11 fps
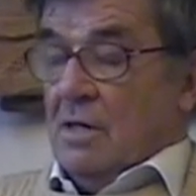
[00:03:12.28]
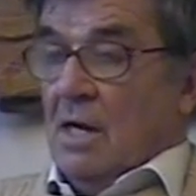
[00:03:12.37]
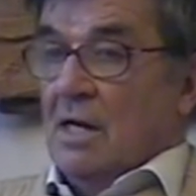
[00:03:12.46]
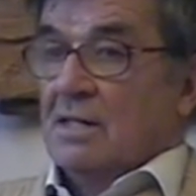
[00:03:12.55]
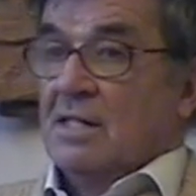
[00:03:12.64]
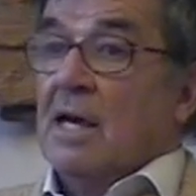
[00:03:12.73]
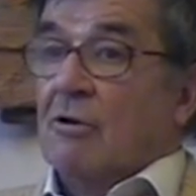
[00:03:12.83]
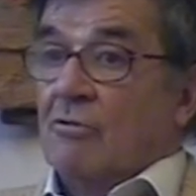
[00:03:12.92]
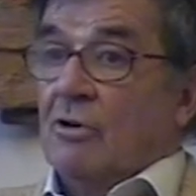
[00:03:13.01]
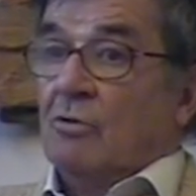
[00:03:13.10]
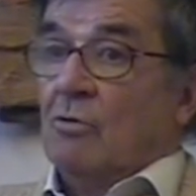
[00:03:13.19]

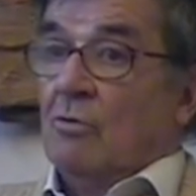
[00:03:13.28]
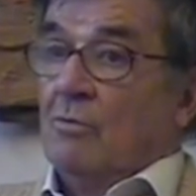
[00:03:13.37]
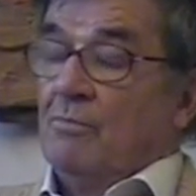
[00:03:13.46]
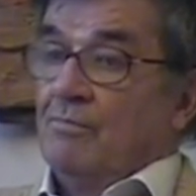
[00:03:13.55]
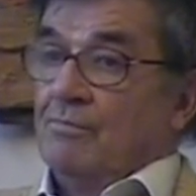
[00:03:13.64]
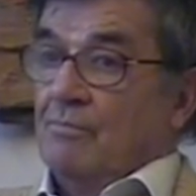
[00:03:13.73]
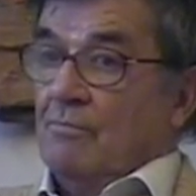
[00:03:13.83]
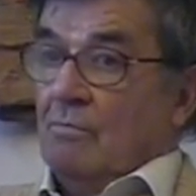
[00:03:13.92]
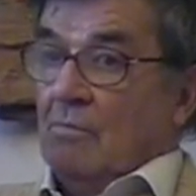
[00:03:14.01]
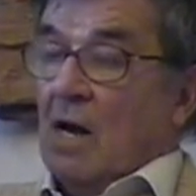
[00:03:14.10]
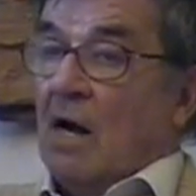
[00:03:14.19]
sacred or
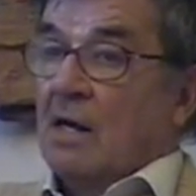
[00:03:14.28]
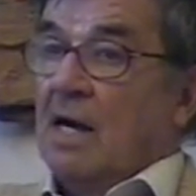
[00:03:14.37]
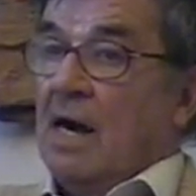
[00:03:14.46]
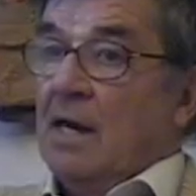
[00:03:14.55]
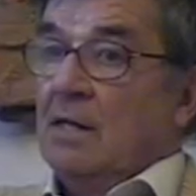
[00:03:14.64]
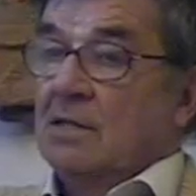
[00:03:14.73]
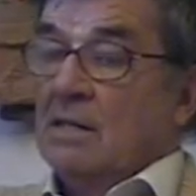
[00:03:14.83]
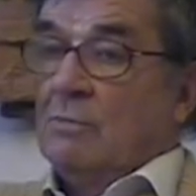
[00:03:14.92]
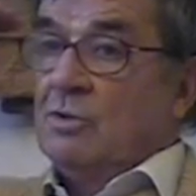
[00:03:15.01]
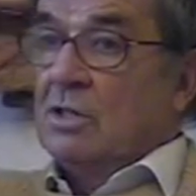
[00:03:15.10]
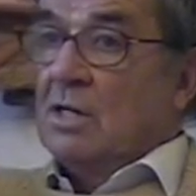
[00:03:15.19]
arcane
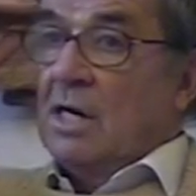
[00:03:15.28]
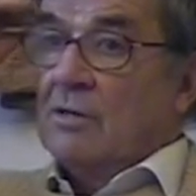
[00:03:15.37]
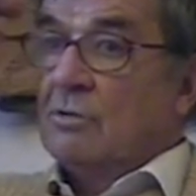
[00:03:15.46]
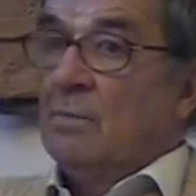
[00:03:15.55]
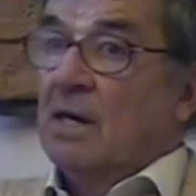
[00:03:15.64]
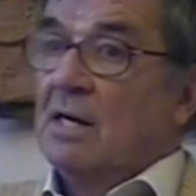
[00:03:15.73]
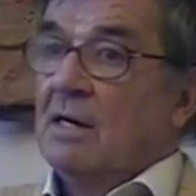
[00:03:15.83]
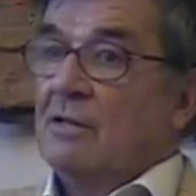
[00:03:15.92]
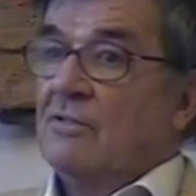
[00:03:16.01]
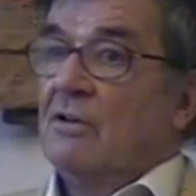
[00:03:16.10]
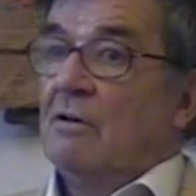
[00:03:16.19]
subject to electromagnetic
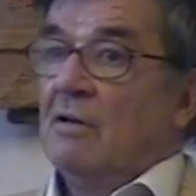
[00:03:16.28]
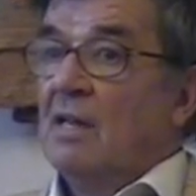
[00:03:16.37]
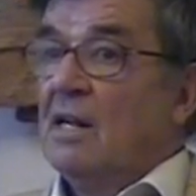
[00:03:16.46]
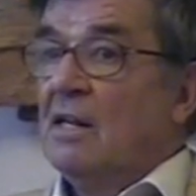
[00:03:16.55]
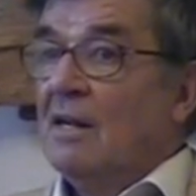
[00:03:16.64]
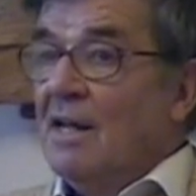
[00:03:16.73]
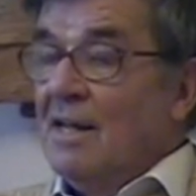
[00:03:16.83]
theory. Then,